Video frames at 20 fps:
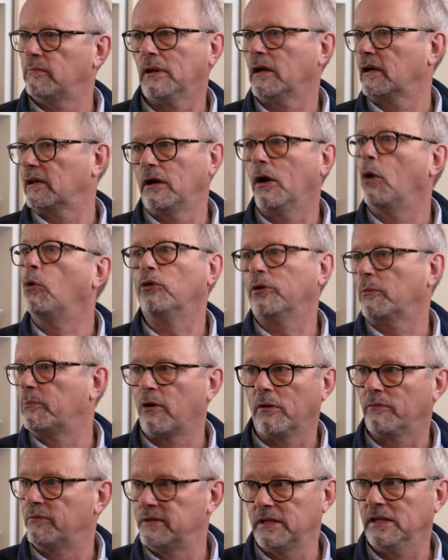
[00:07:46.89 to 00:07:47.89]
an older
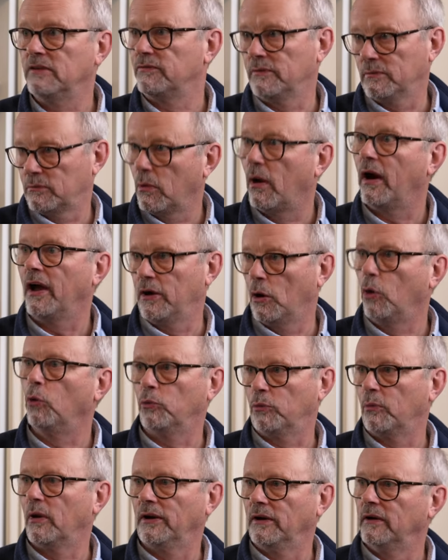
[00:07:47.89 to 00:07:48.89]
property, even quite an
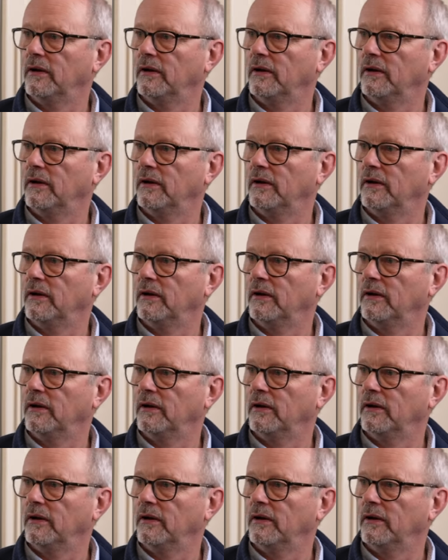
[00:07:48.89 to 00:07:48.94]
old one?